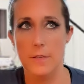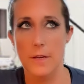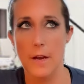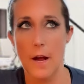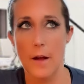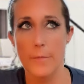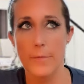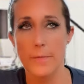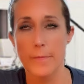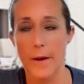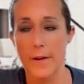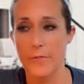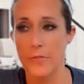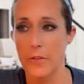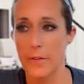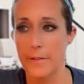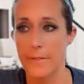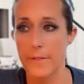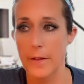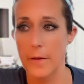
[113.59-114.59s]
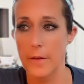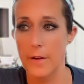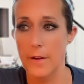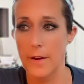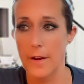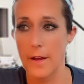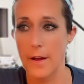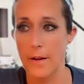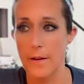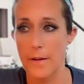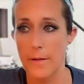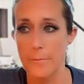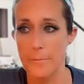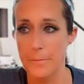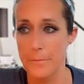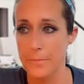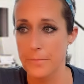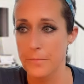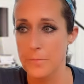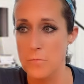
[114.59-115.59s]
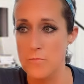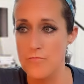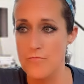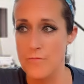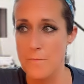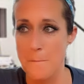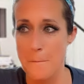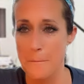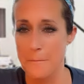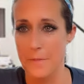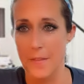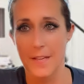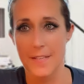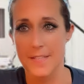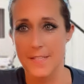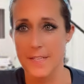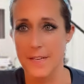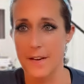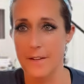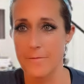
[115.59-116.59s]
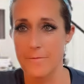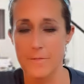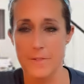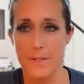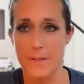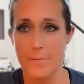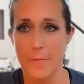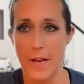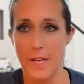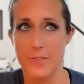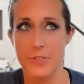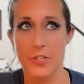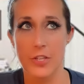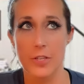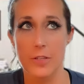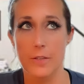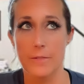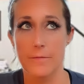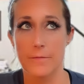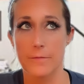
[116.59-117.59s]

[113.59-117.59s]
I'll be mindful of it. It's not real magic.